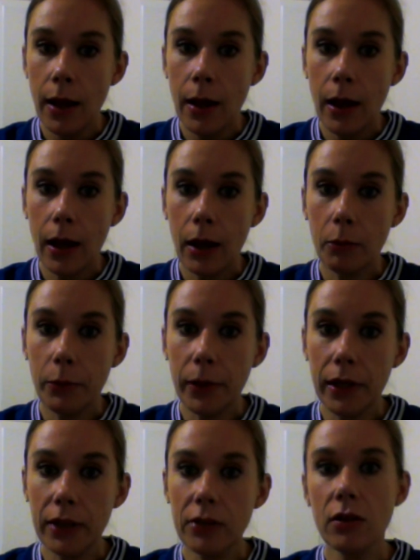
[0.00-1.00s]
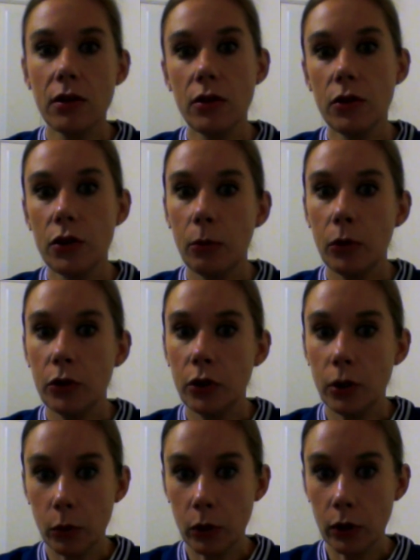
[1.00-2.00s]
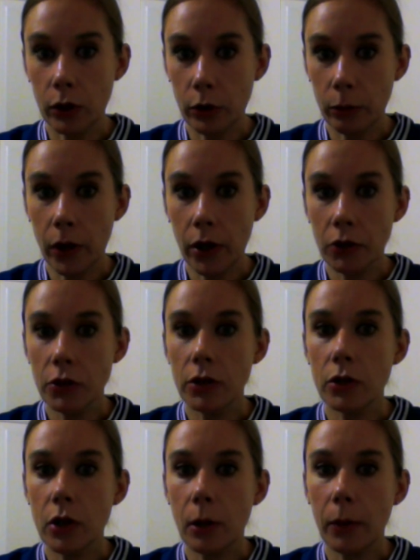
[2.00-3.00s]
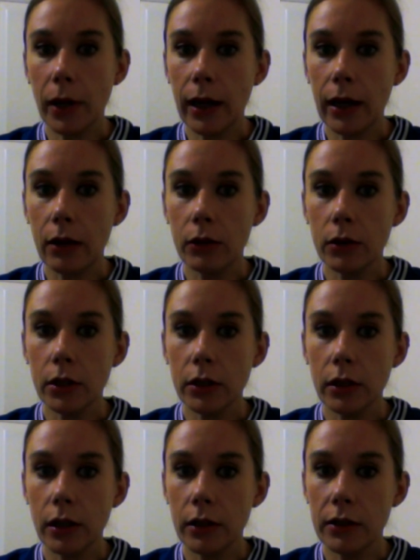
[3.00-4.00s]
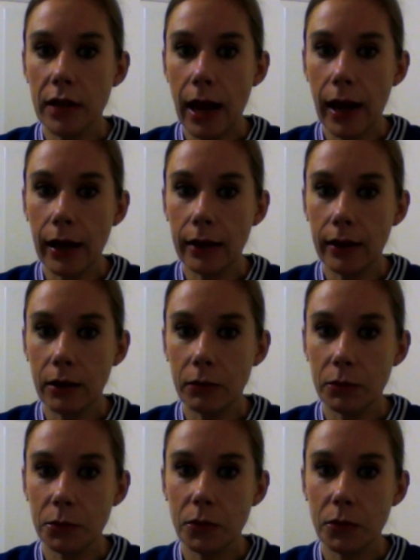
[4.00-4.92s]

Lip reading: but it doesn't stop the doom and gloom merchants coming out and saying that